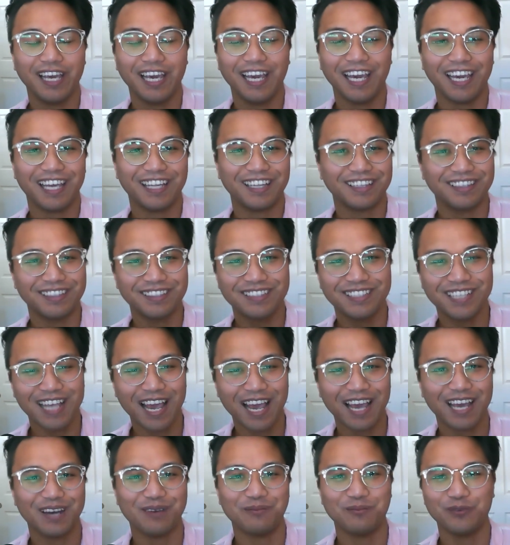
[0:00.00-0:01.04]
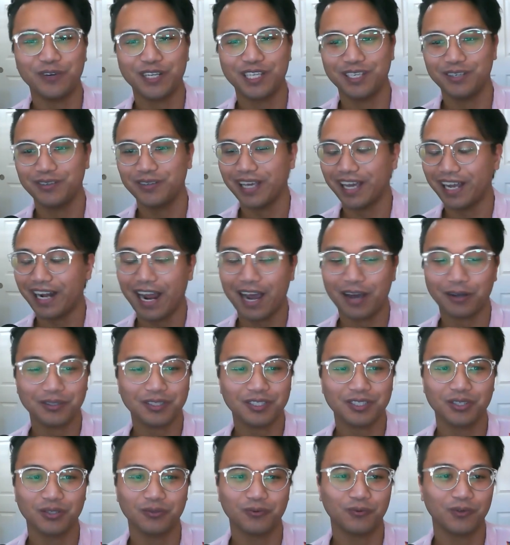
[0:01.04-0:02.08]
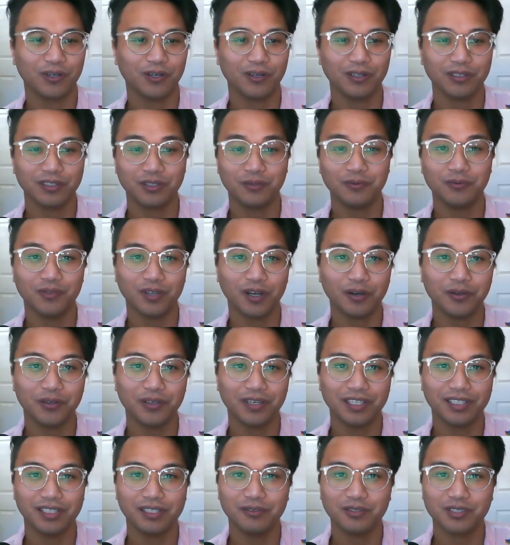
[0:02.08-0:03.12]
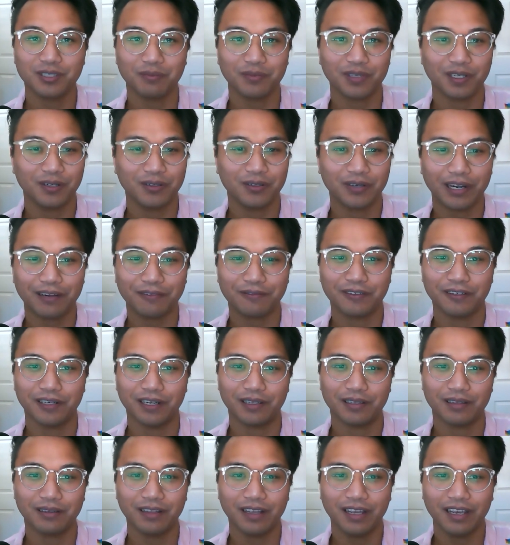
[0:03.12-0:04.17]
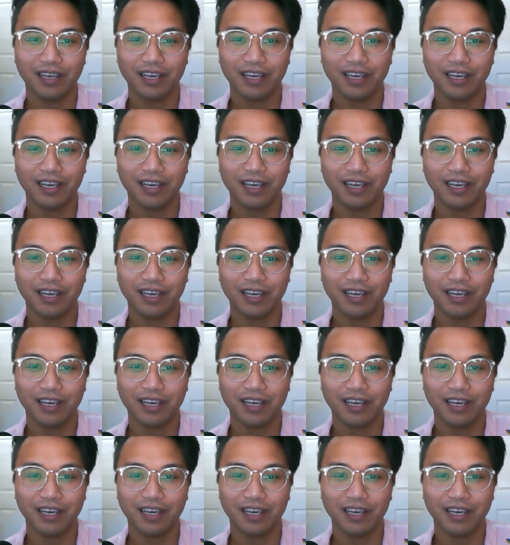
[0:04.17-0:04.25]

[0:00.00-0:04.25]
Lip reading: And damn, when you get out into the world, you know you can do something great for it.